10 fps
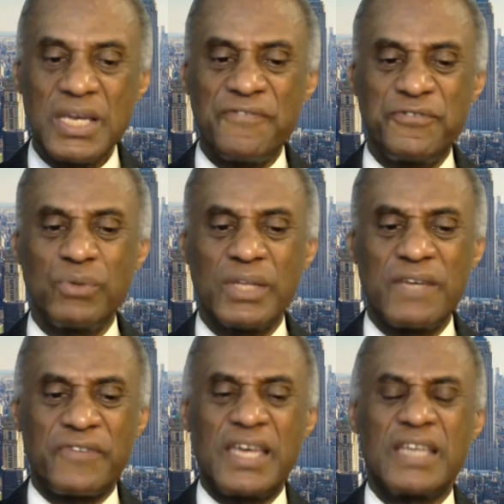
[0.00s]
if you
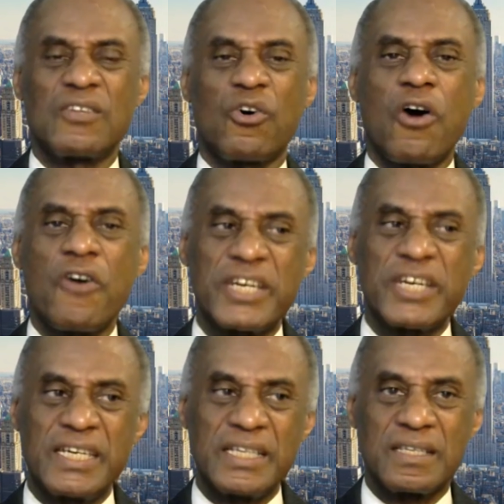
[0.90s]
live in
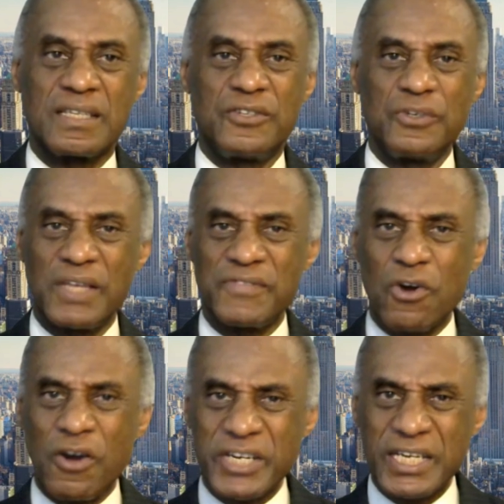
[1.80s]
Oregon, do you live in
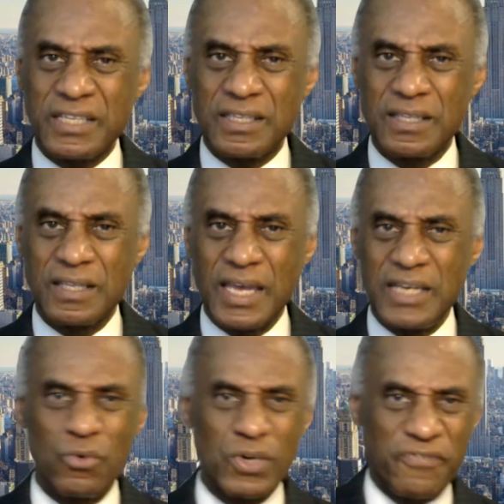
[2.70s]
Oregon?
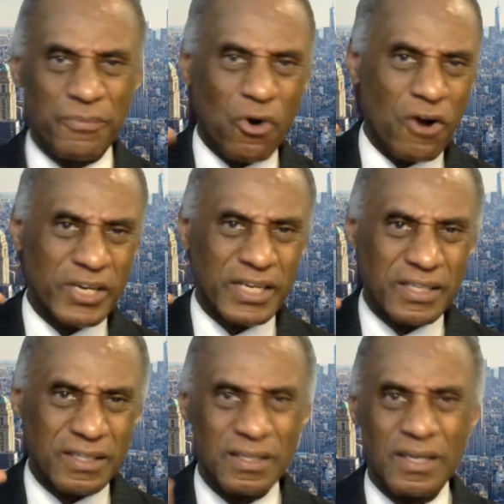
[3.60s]
Anyone from
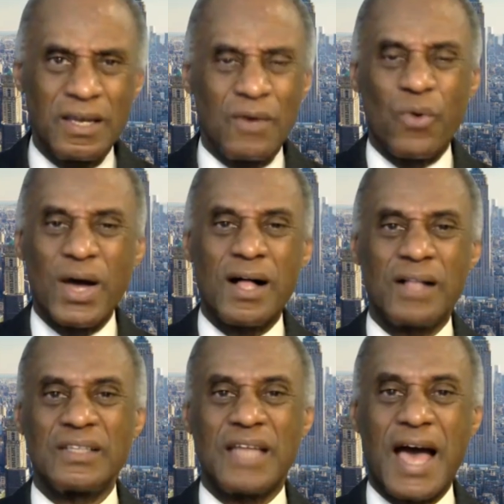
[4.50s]
Oregon?
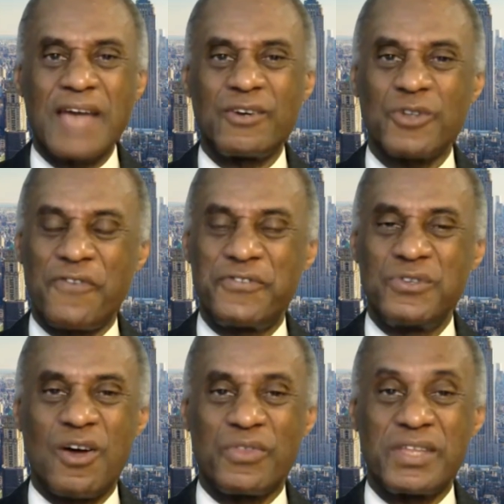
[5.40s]
Well, I don't know if
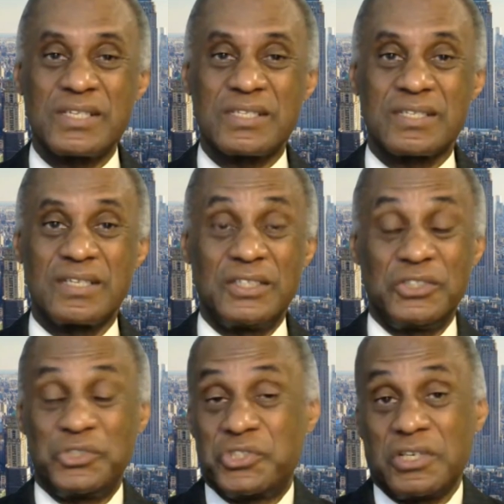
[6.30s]
you know this.
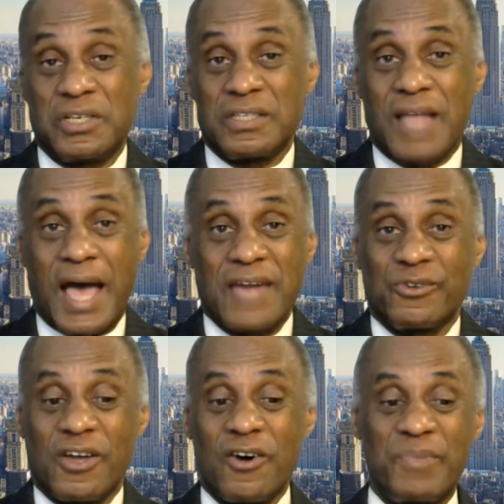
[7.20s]
You should. I
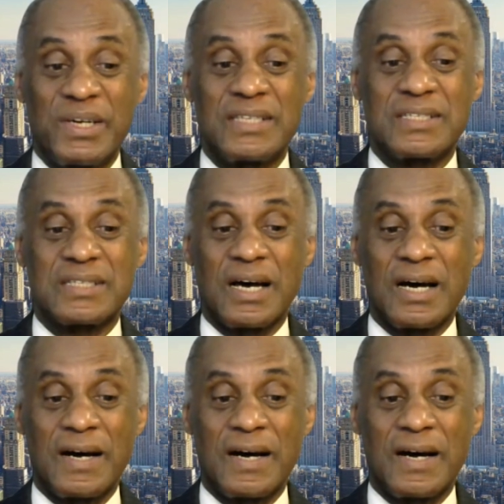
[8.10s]
don't know, but it's